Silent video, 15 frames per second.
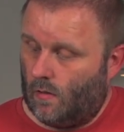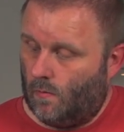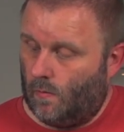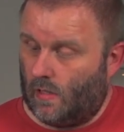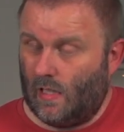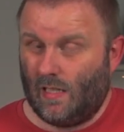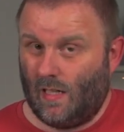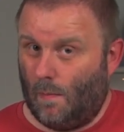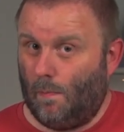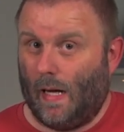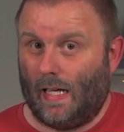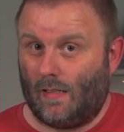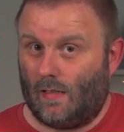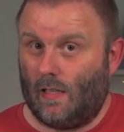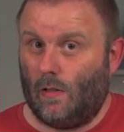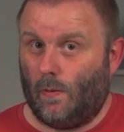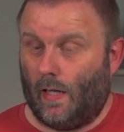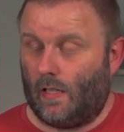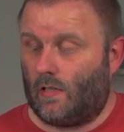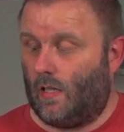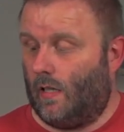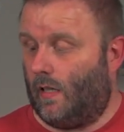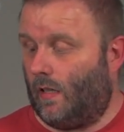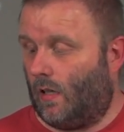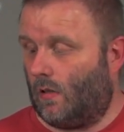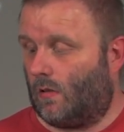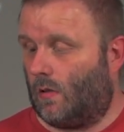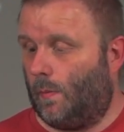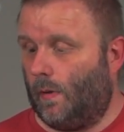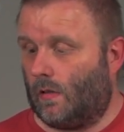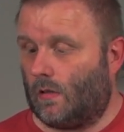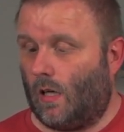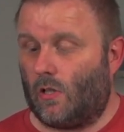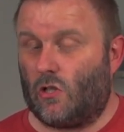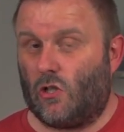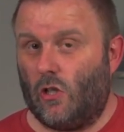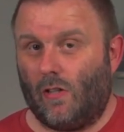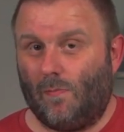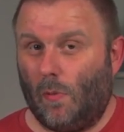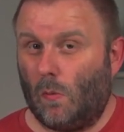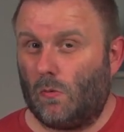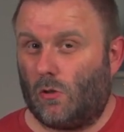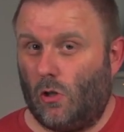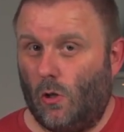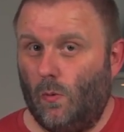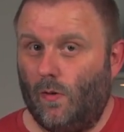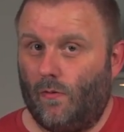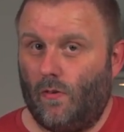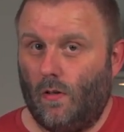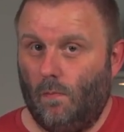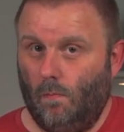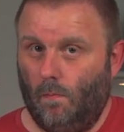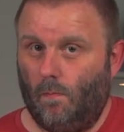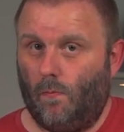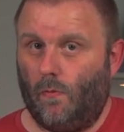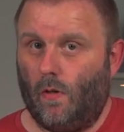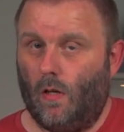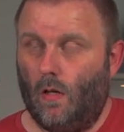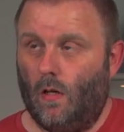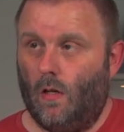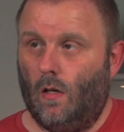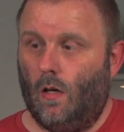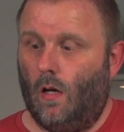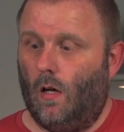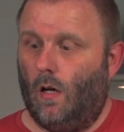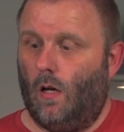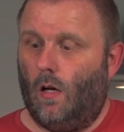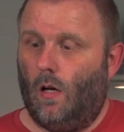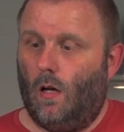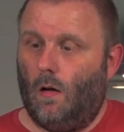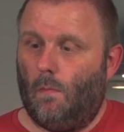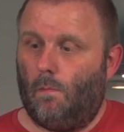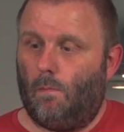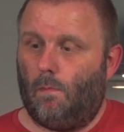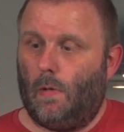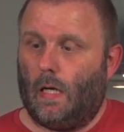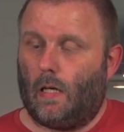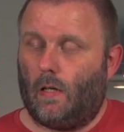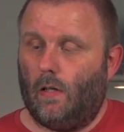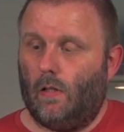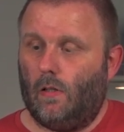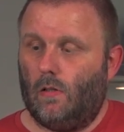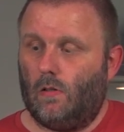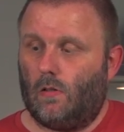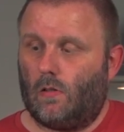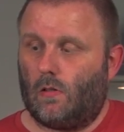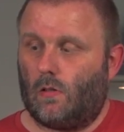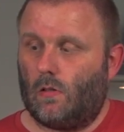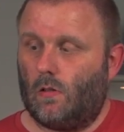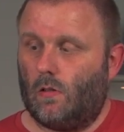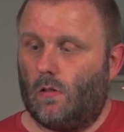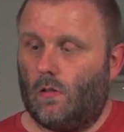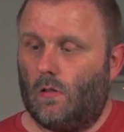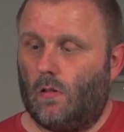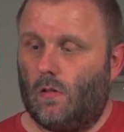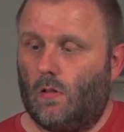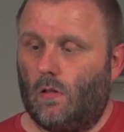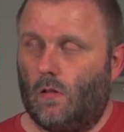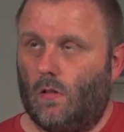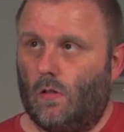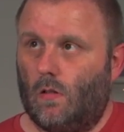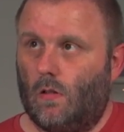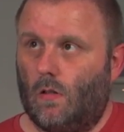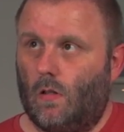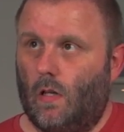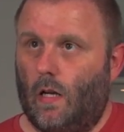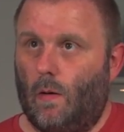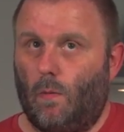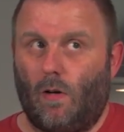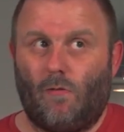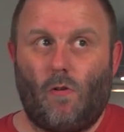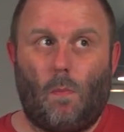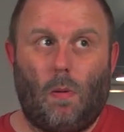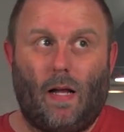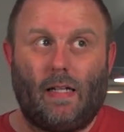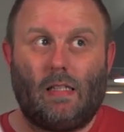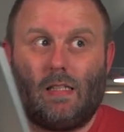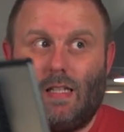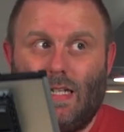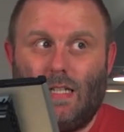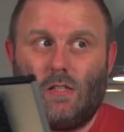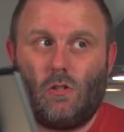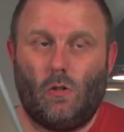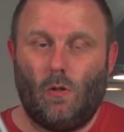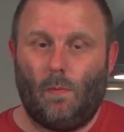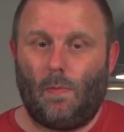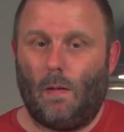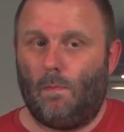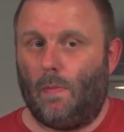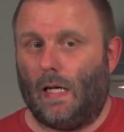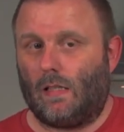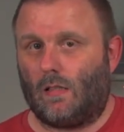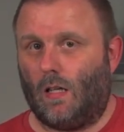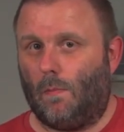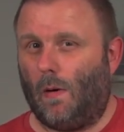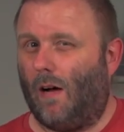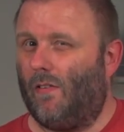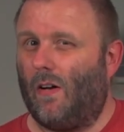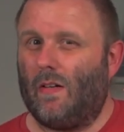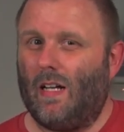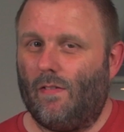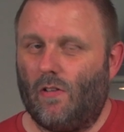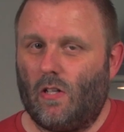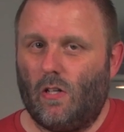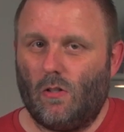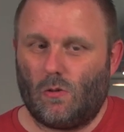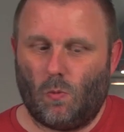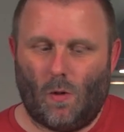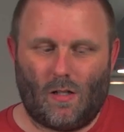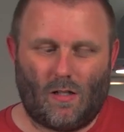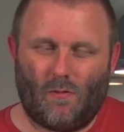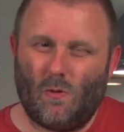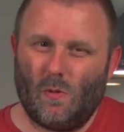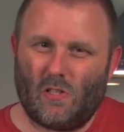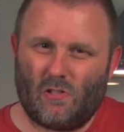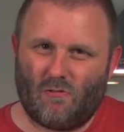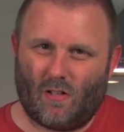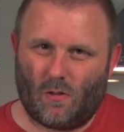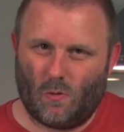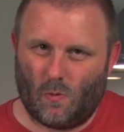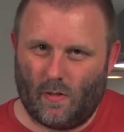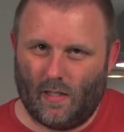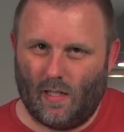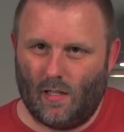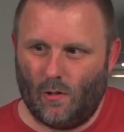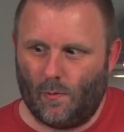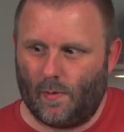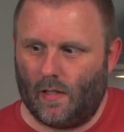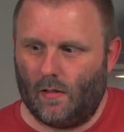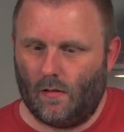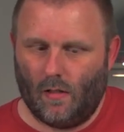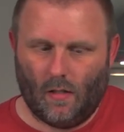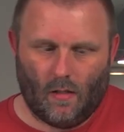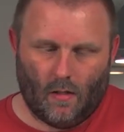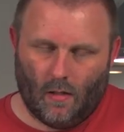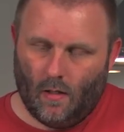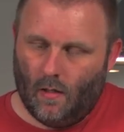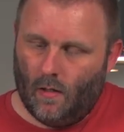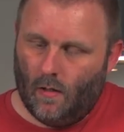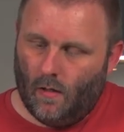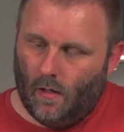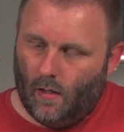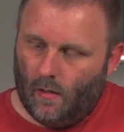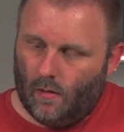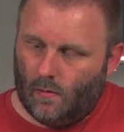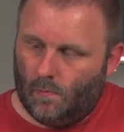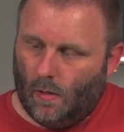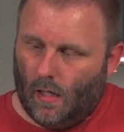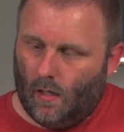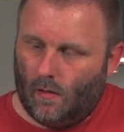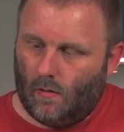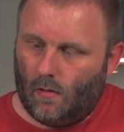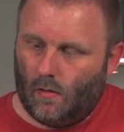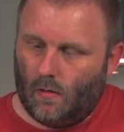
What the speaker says: Which isn't a bad deal actually. To be honest, I should have bought 2 of them, because it would have replaced these 2 a bit better, but I've only ever used one. I've always struggled with it a little bit. But